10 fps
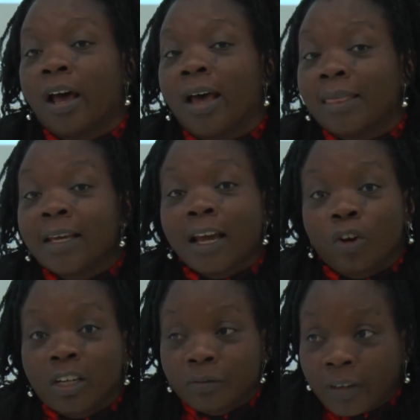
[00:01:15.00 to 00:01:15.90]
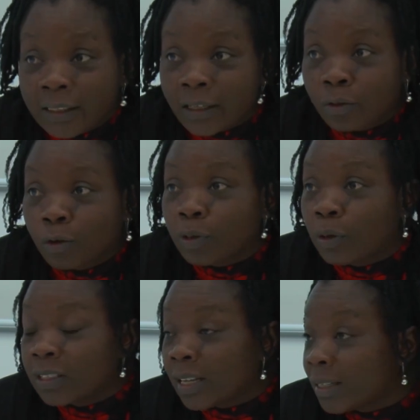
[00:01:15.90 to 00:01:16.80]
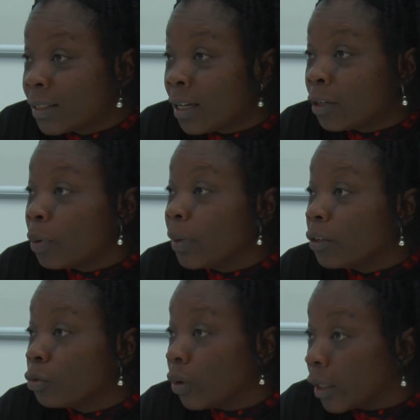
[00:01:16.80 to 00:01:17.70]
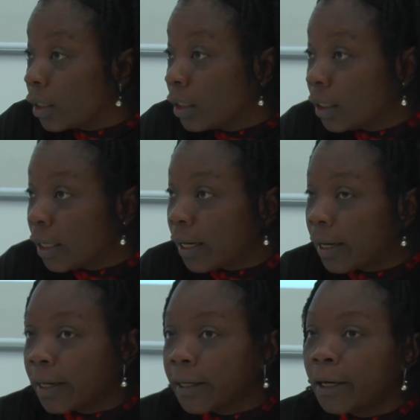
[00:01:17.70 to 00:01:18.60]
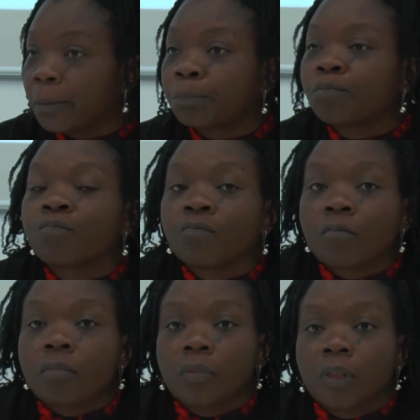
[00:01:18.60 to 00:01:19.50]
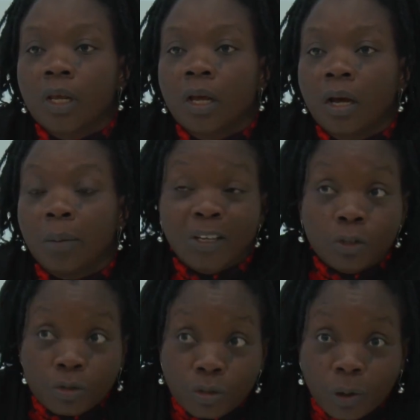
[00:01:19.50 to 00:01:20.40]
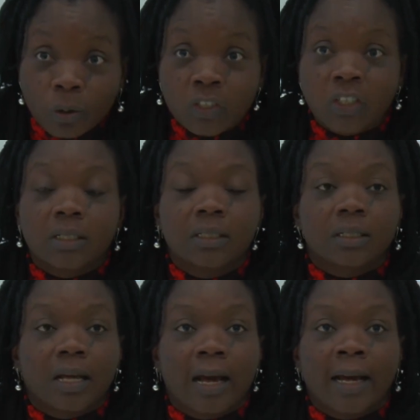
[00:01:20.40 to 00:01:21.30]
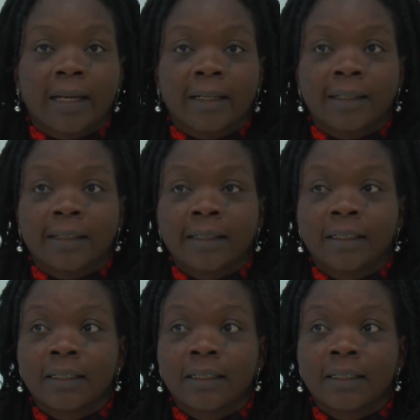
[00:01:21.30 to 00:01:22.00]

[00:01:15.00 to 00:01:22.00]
I think I got invited though because I study women's work. I'm a sociologist. For